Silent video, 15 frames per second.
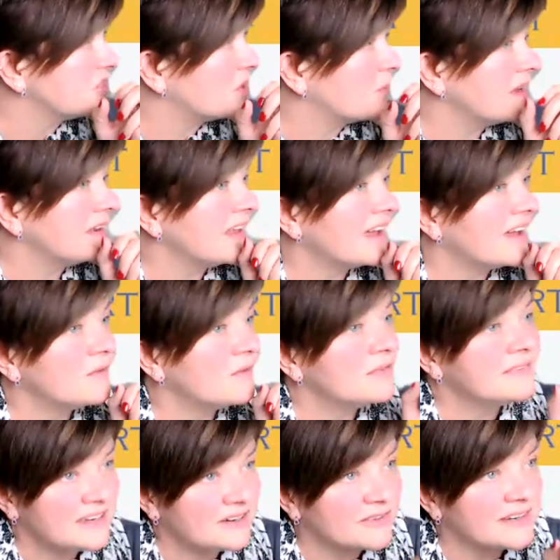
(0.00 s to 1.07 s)
showing now.
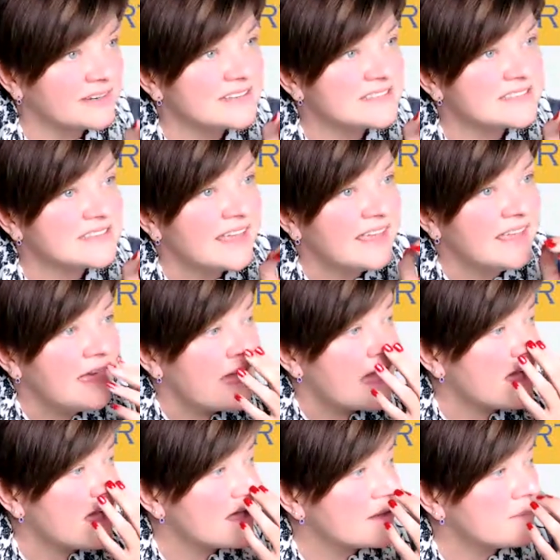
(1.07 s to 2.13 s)
Here it is.
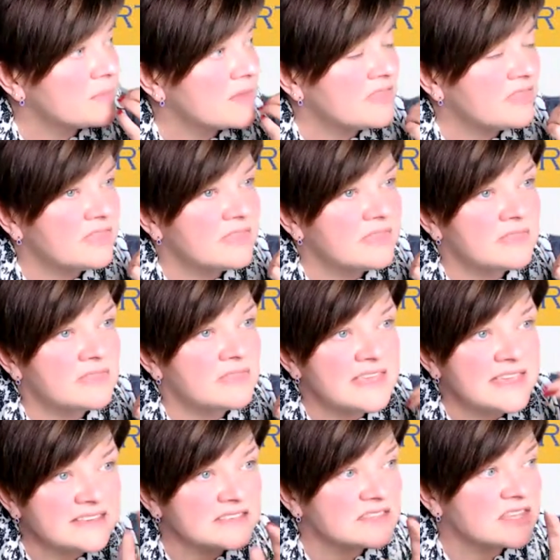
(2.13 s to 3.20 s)

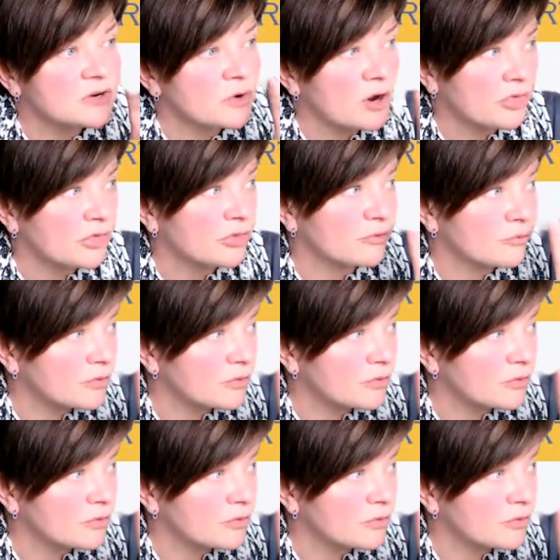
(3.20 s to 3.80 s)
There are